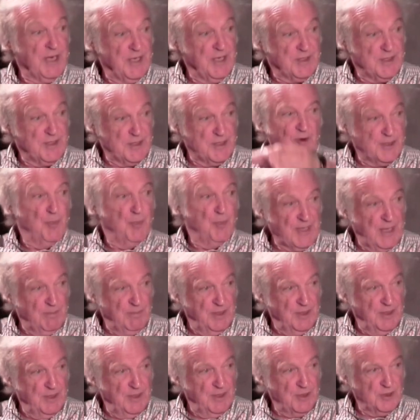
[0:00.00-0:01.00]
is
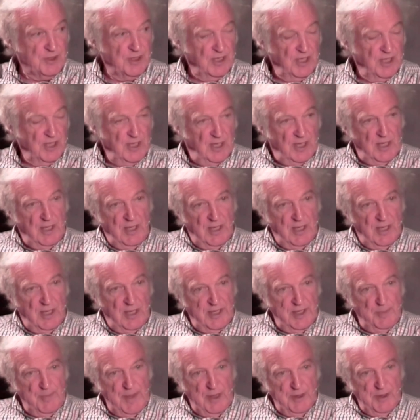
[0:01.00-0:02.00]
established. And
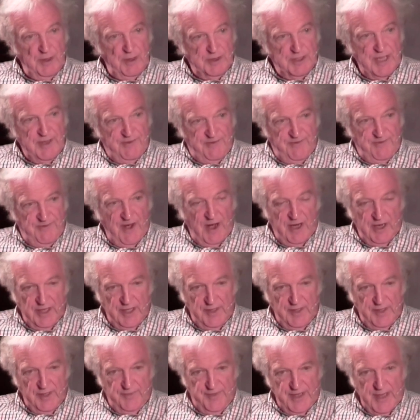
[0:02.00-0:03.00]
about day
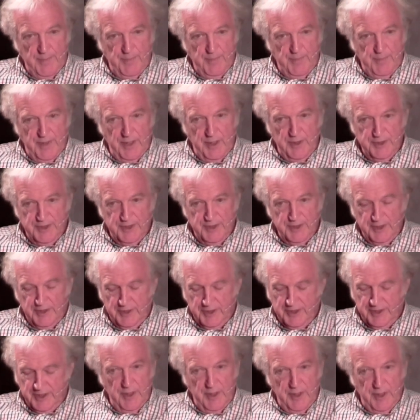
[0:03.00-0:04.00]
5, the embryo is at a
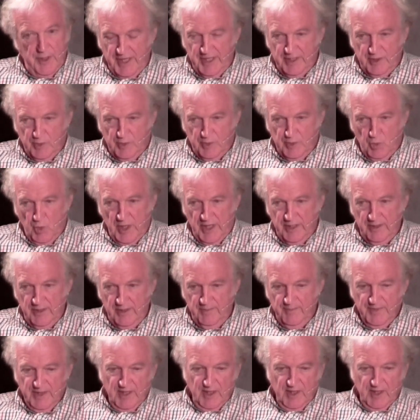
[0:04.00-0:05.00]
stage when
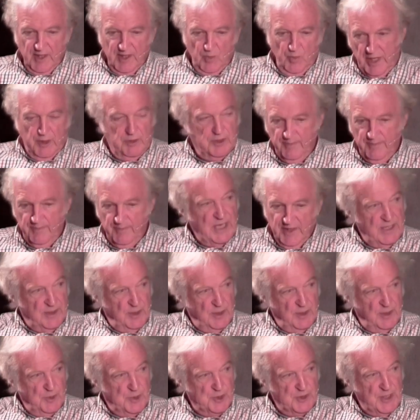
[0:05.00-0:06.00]
we could take
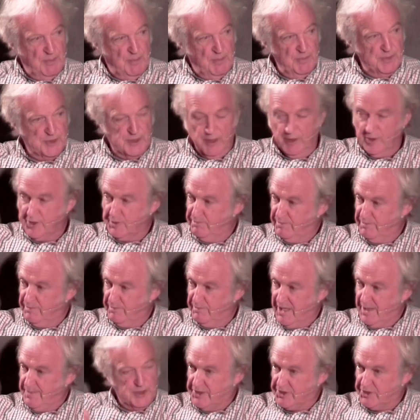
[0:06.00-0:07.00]
those stem cells and
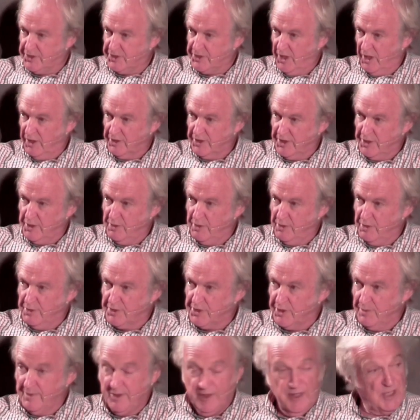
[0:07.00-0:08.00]
maybe start to use
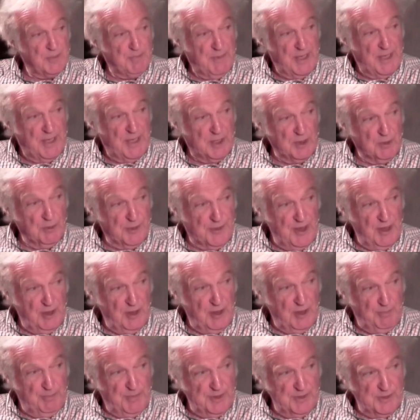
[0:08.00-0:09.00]
them in these medical
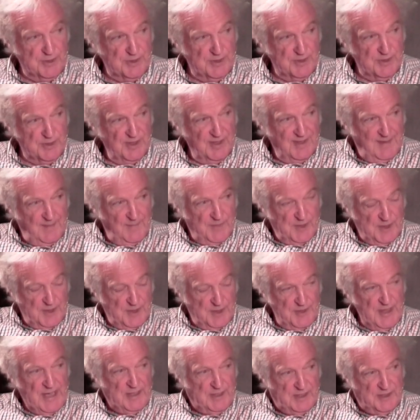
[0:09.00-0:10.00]
therapies. So
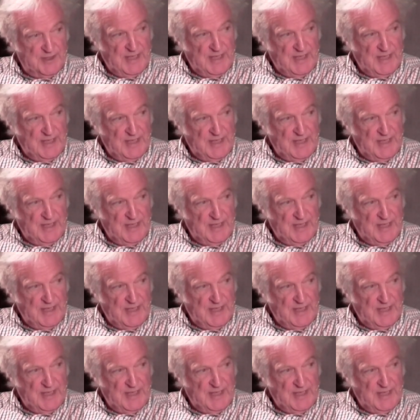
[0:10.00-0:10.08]
that's